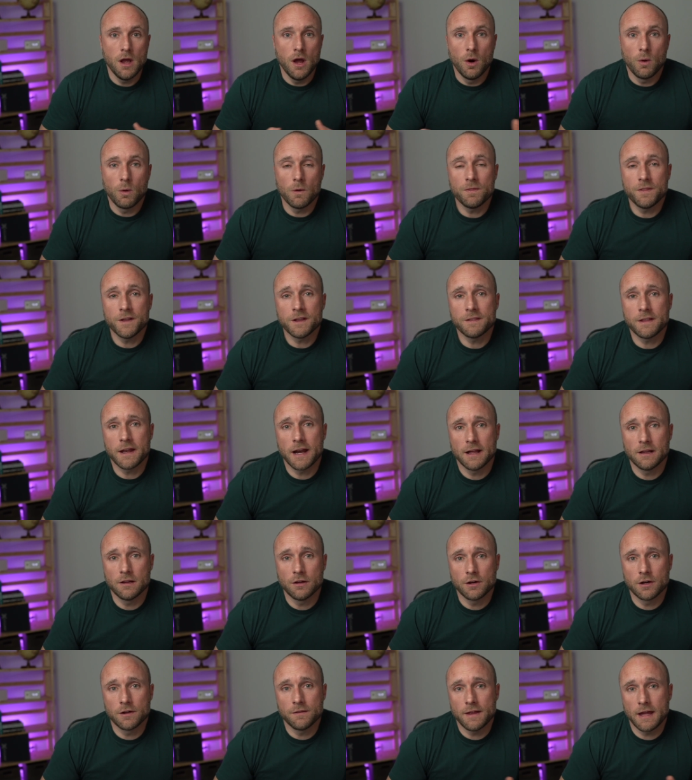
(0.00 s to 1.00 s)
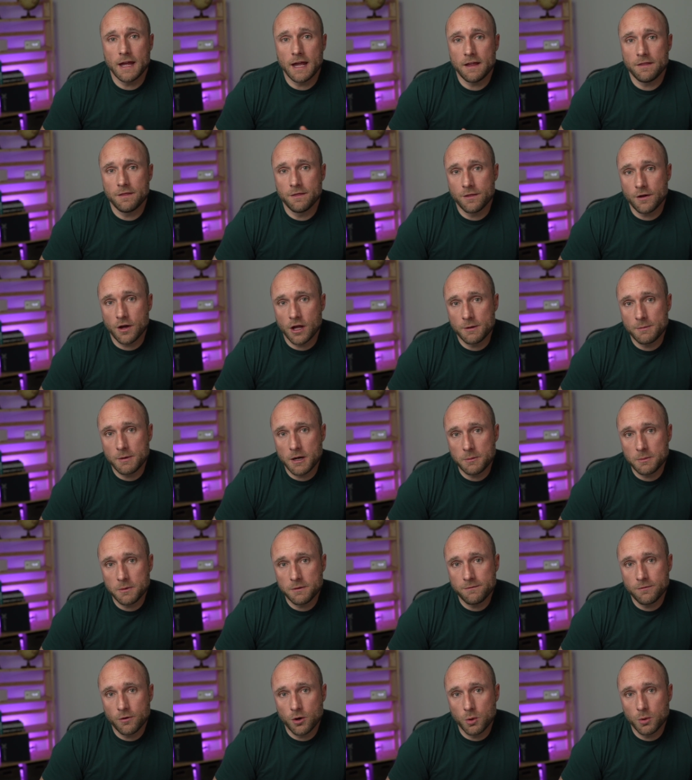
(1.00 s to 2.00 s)
One thing that I learned that I hadn't thought about
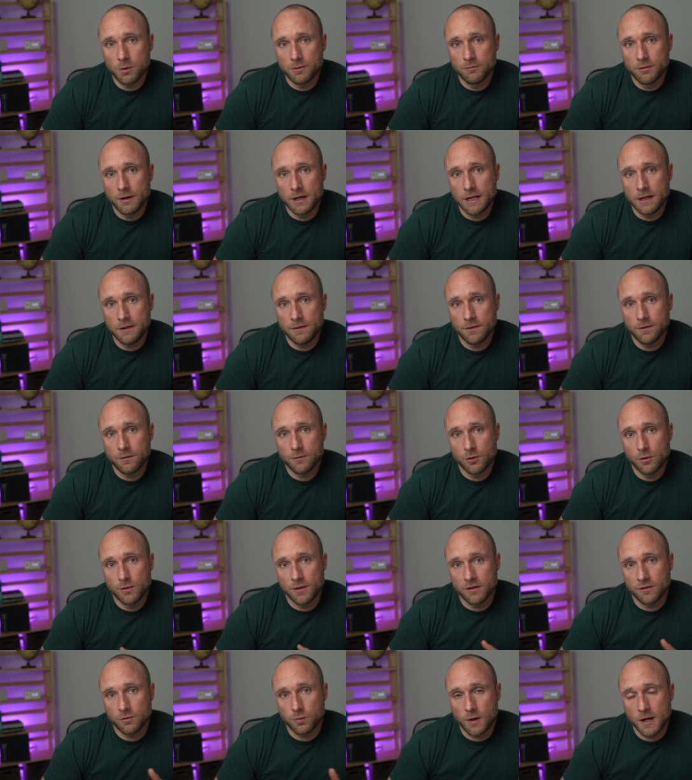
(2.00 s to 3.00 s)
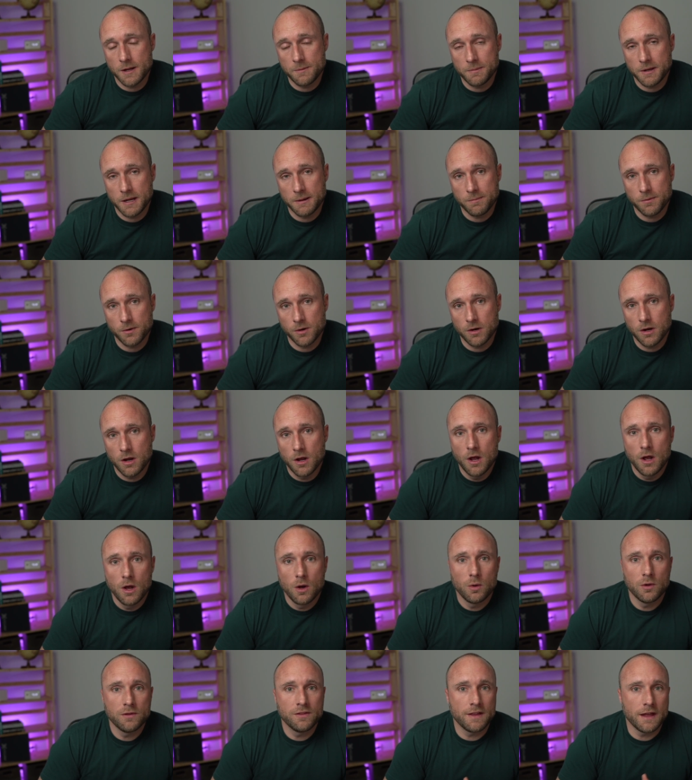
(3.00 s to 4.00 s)
before when reading through this white paper
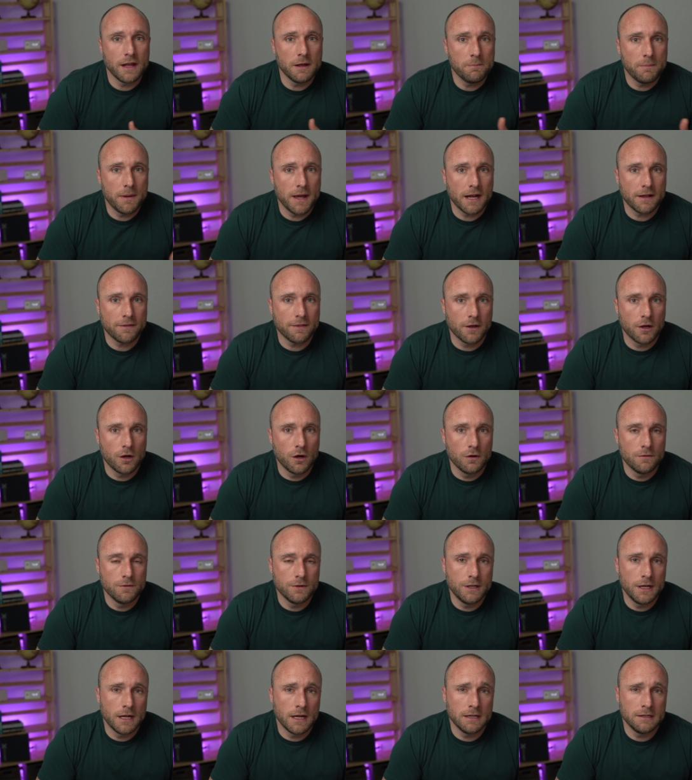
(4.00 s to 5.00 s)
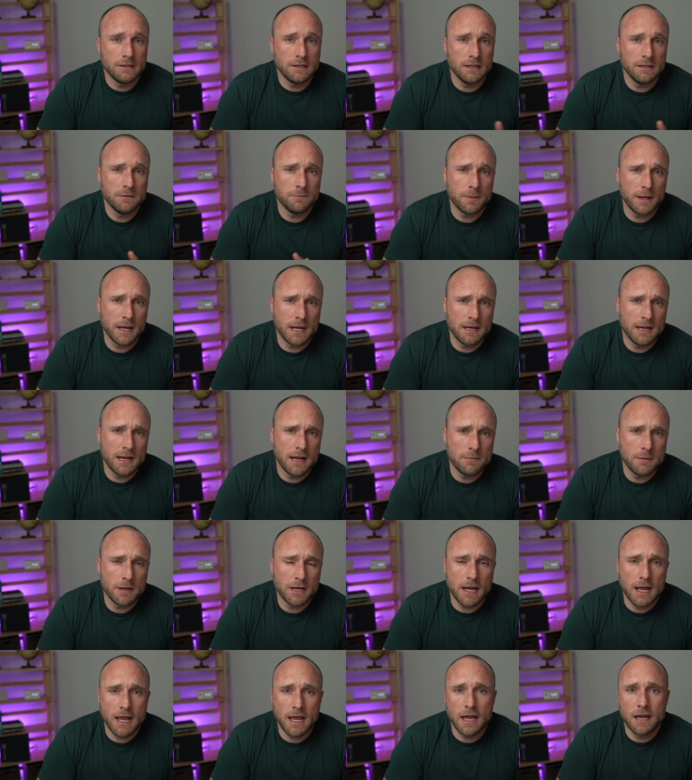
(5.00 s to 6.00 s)
was the impact the pandemic
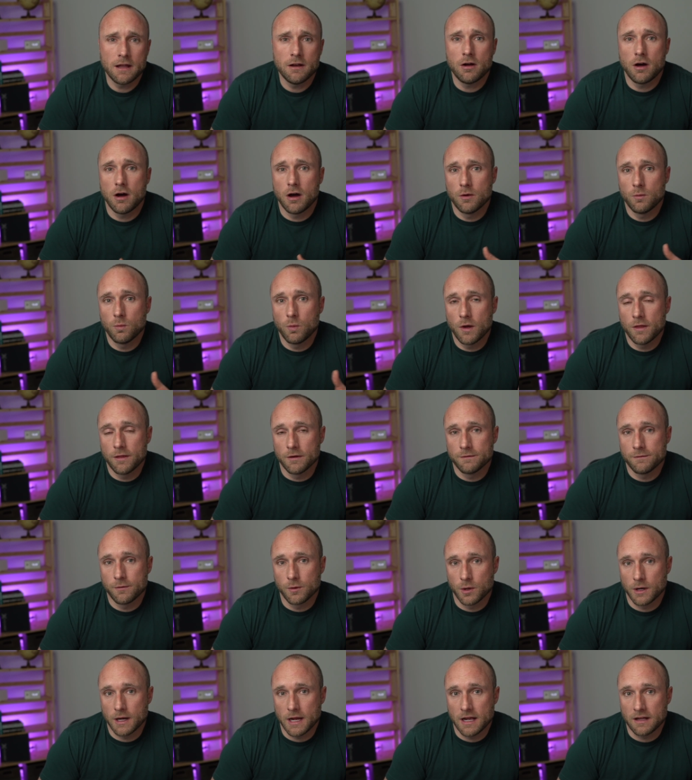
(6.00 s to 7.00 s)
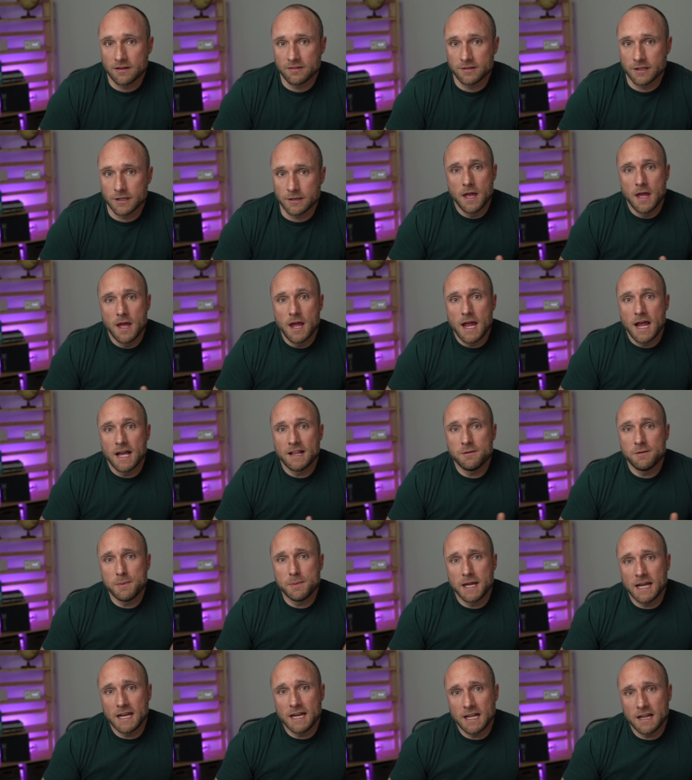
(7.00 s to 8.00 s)
had on weather forecasting. At the
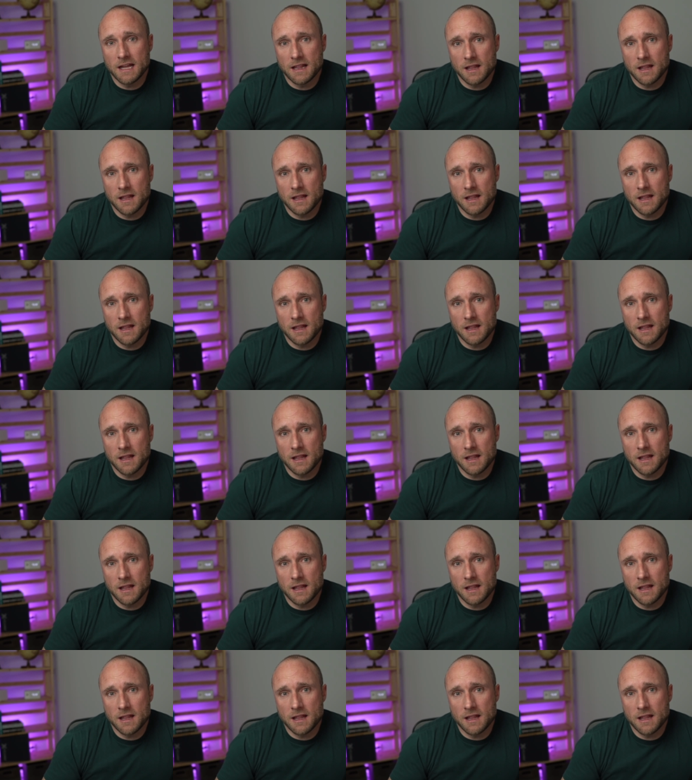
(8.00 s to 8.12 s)
beginning of the